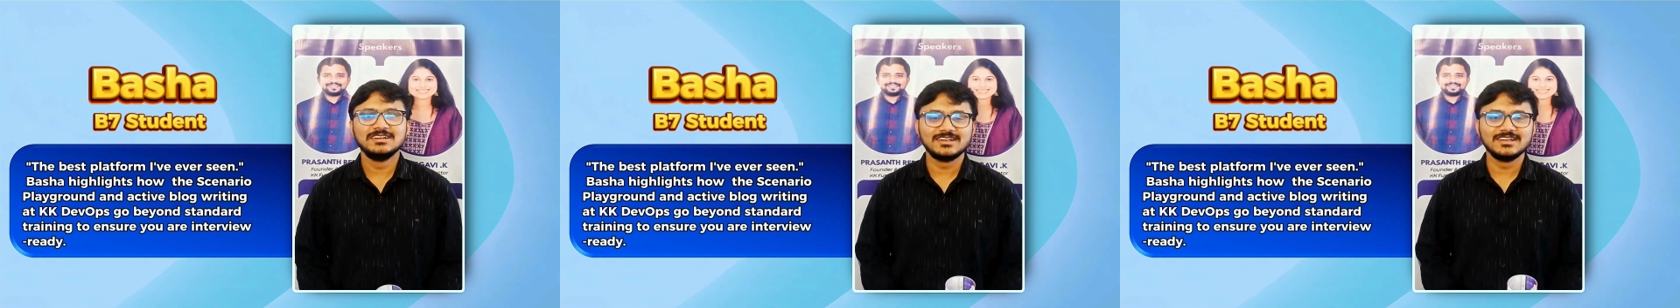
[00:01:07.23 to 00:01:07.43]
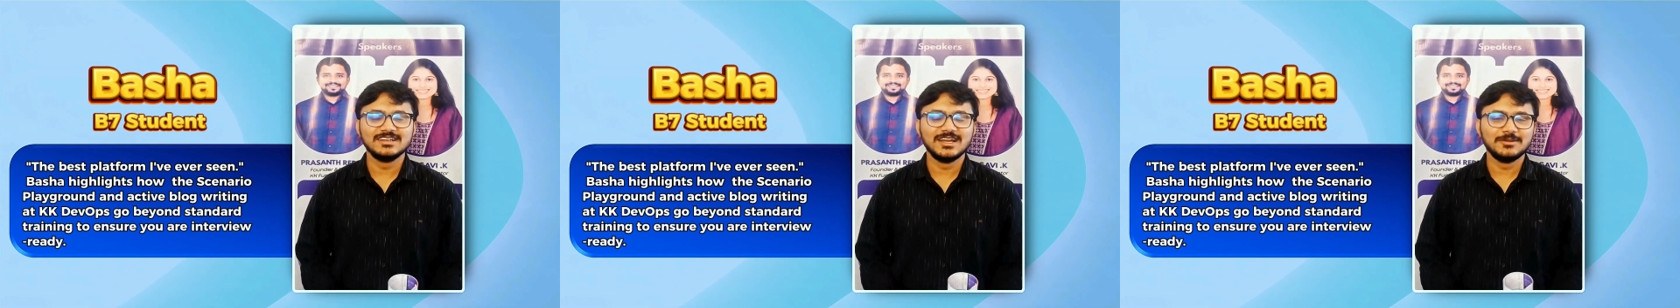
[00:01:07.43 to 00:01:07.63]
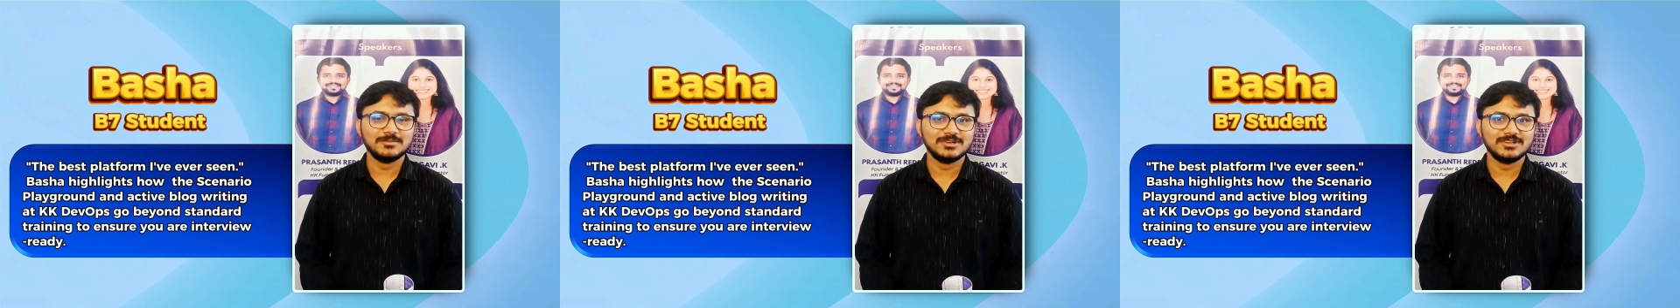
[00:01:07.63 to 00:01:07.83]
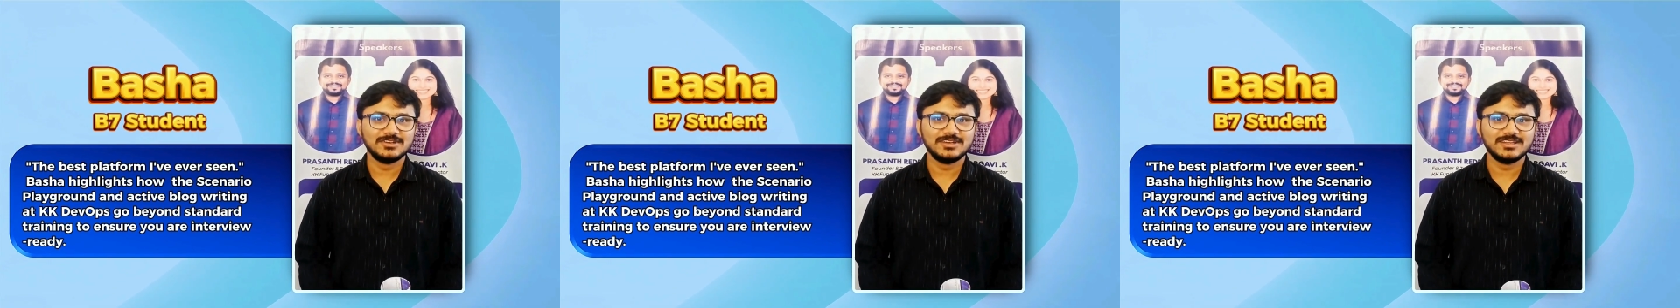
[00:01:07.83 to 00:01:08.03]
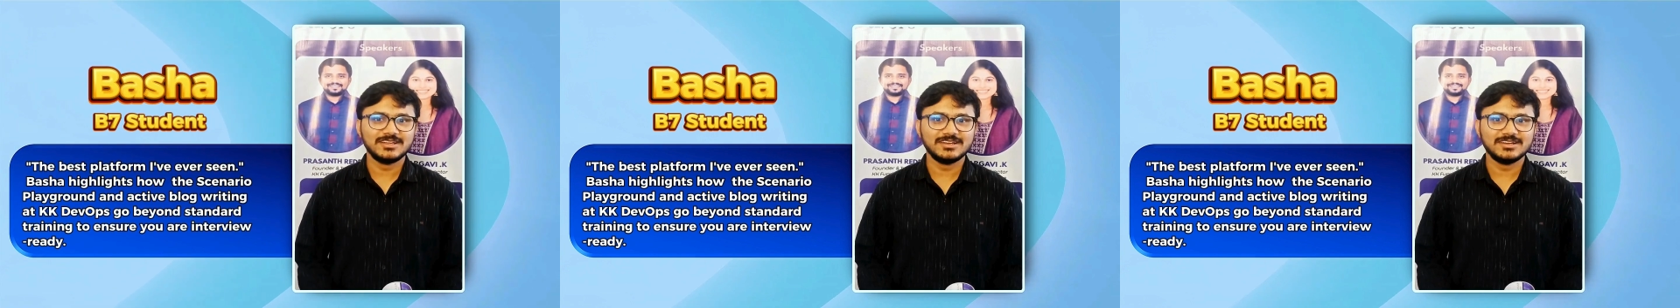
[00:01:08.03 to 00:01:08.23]
Currently, I'm
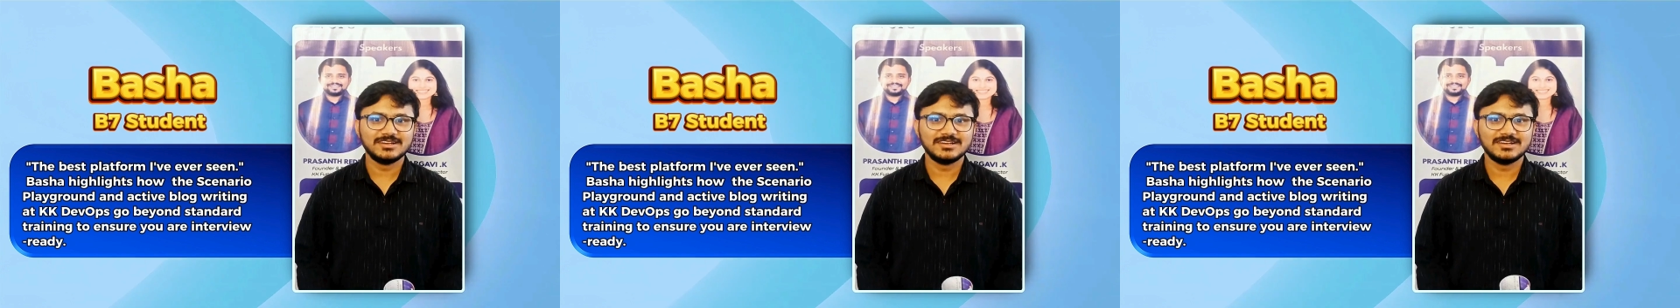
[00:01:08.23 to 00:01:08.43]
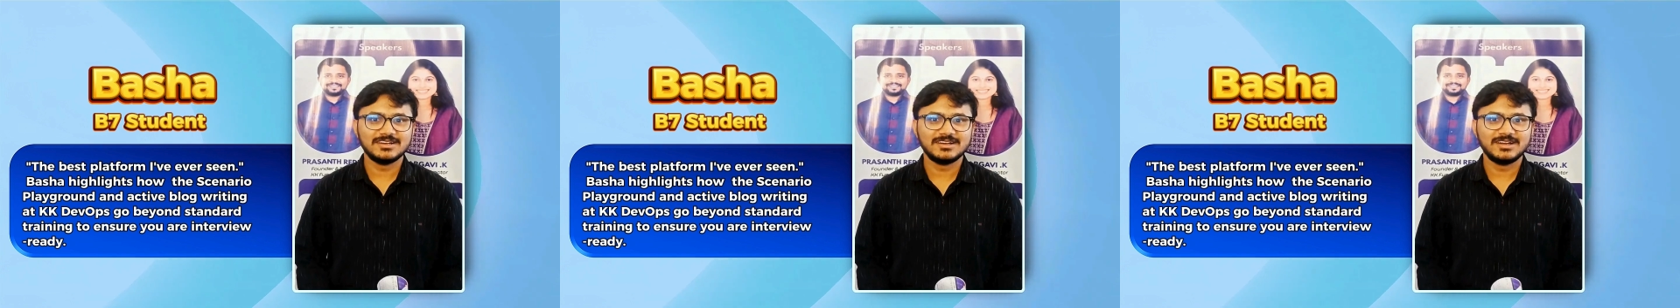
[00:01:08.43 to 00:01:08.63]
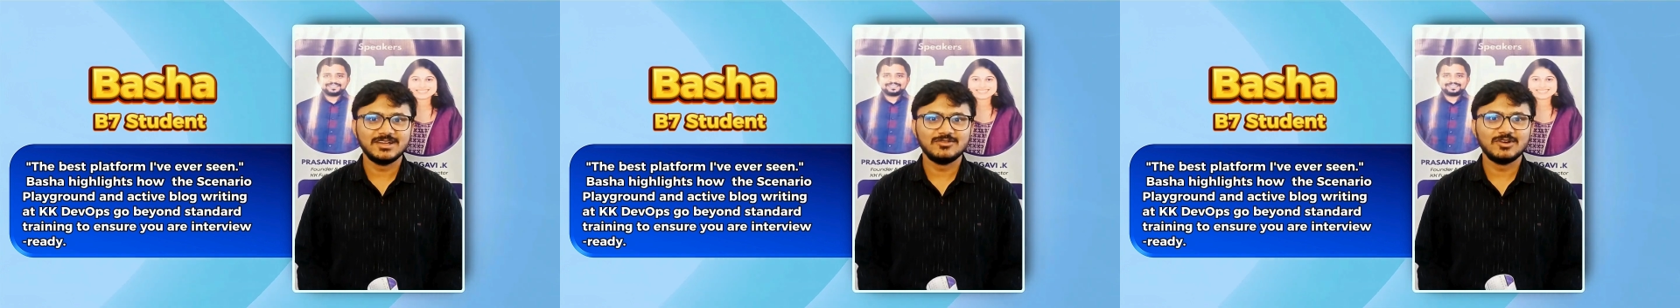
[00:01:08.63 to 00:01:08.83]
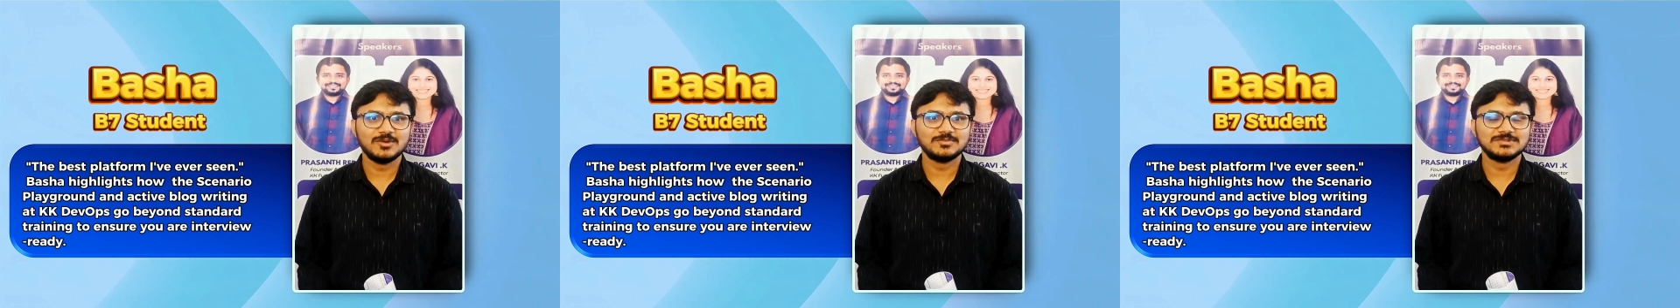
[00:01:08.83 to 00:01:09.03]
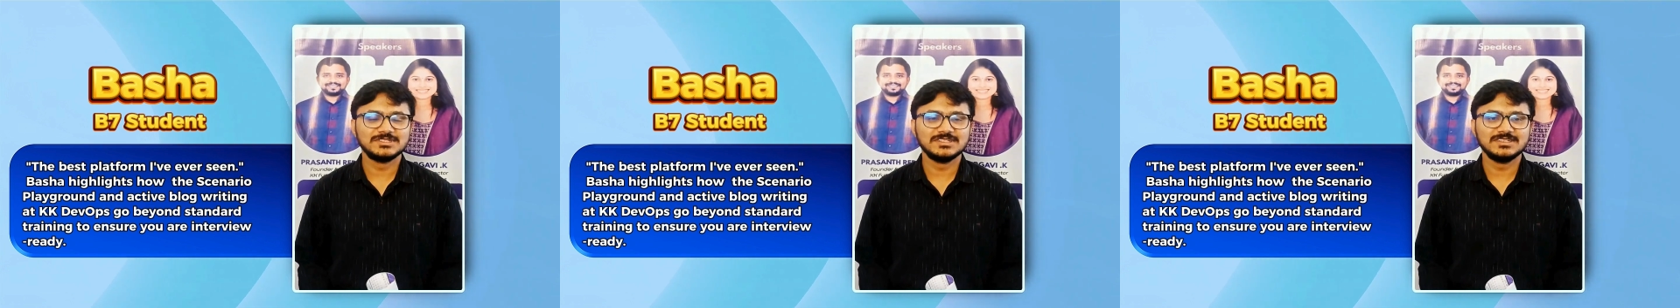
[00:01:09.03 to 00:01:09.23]
learning
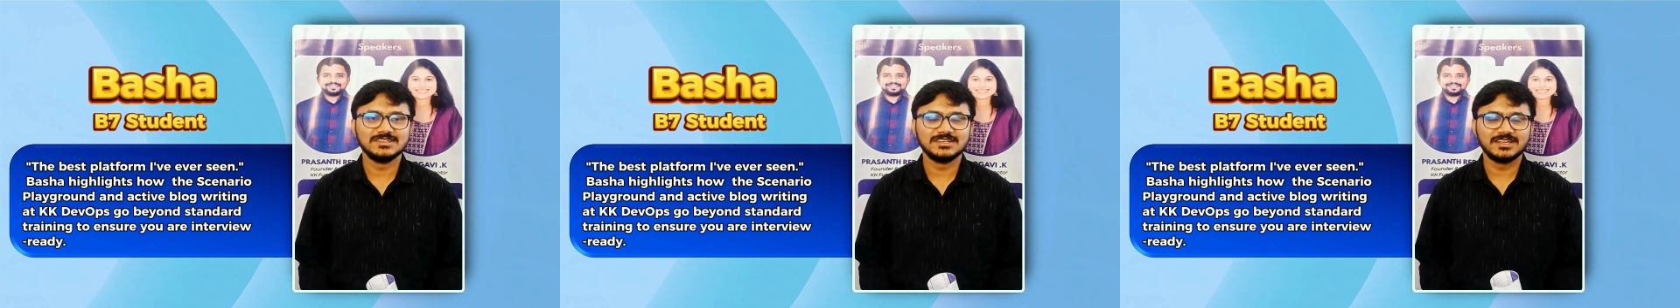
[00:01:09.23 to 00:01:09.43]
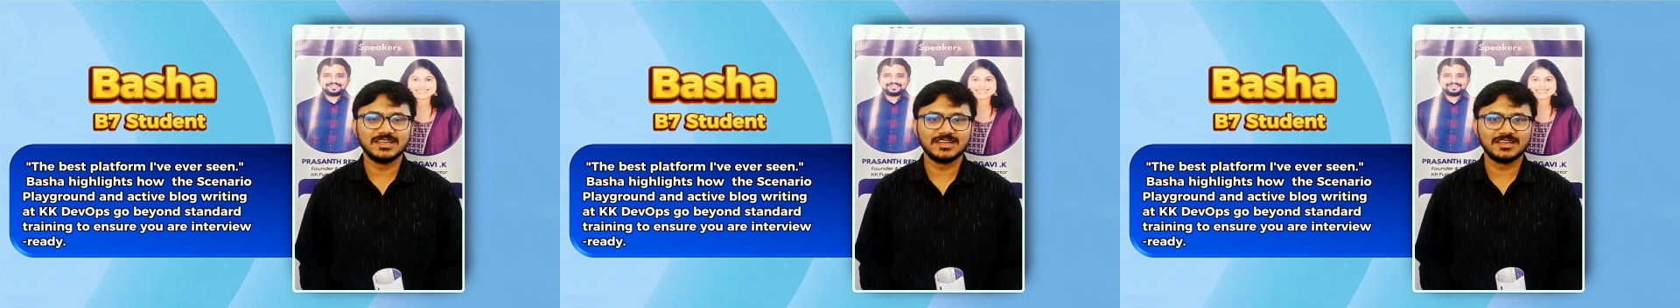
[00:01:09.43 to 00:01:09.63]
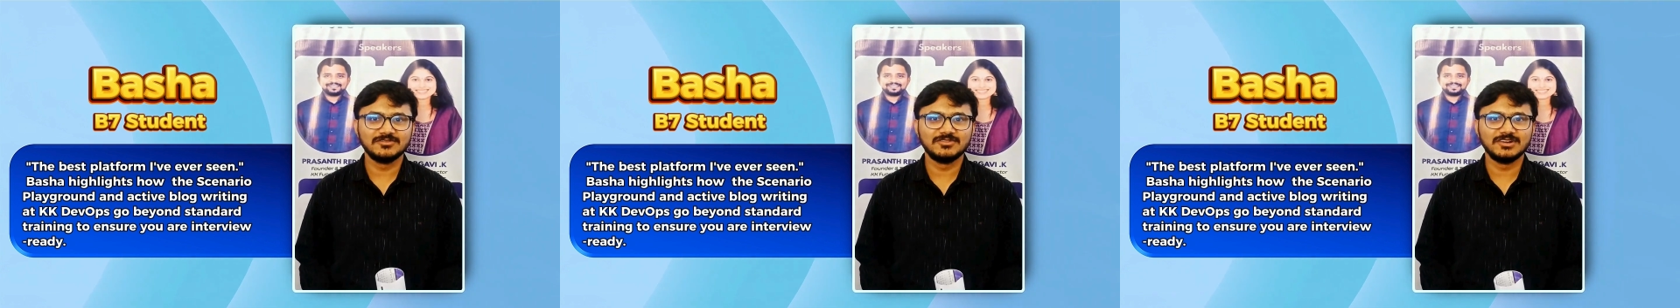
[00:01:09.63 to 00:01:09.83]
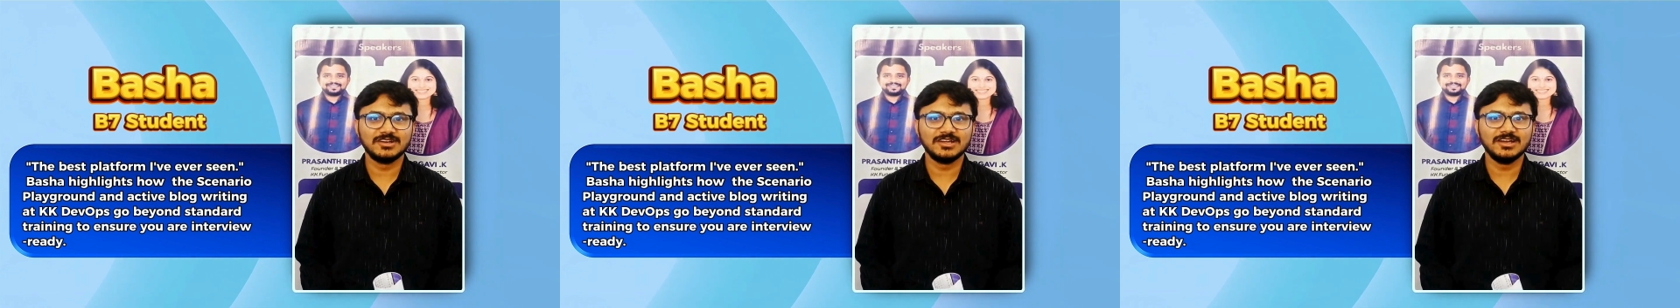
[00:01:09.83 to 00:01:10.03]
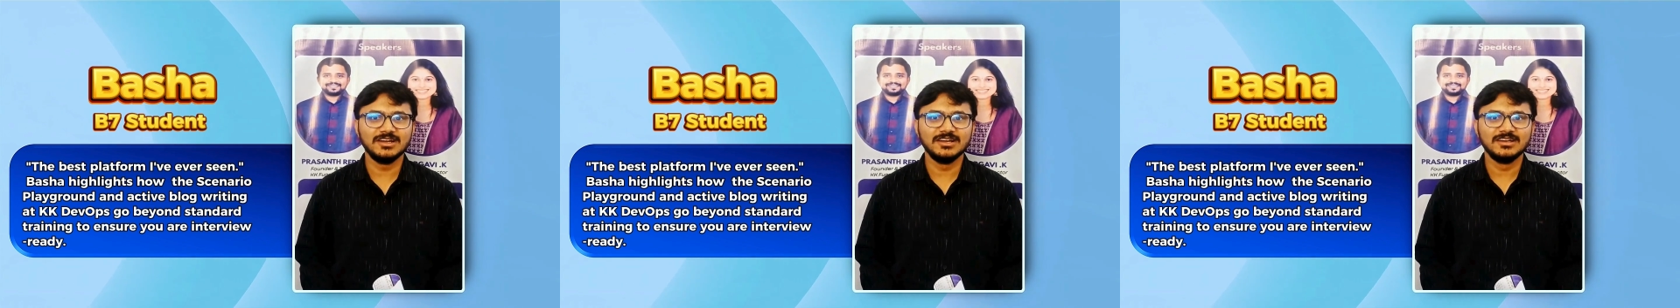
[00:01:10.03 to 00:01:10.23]
DevOps in KK
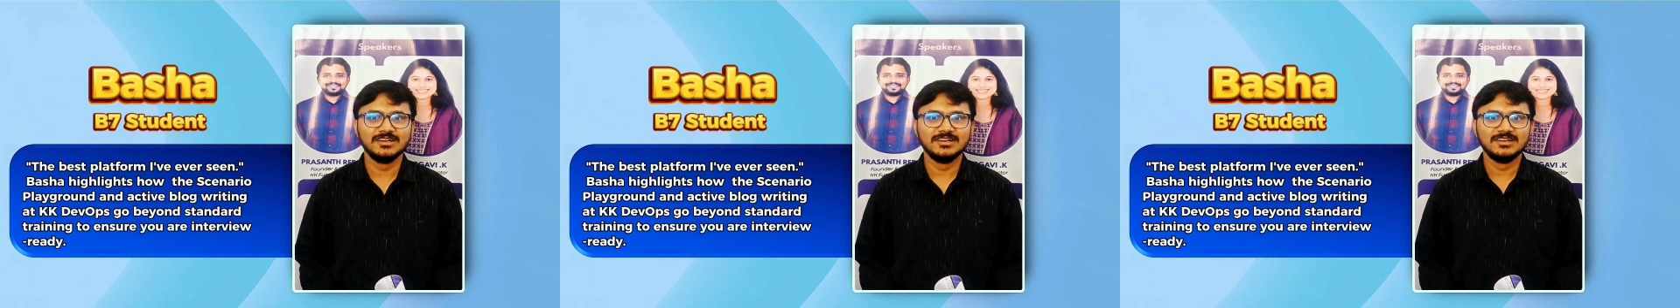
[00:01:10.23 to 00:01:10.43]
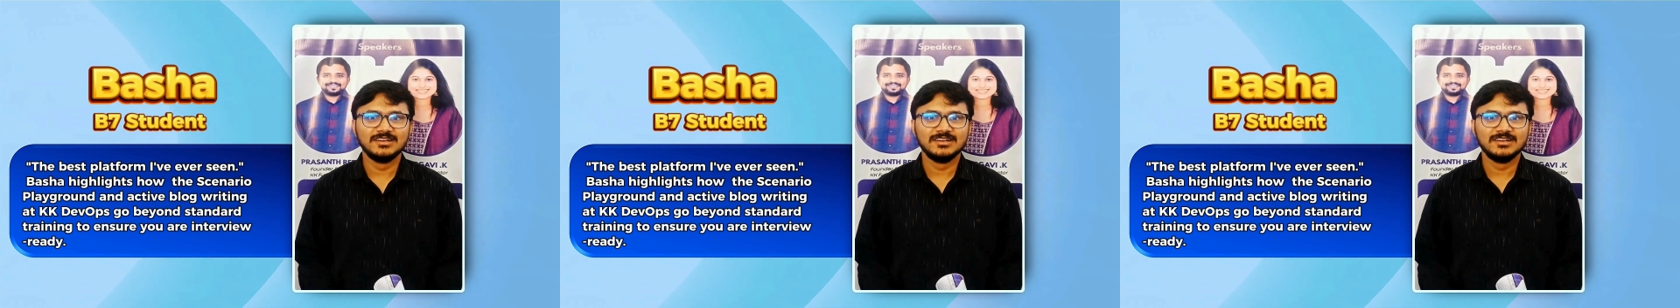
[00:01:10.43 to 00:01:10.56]
Funda.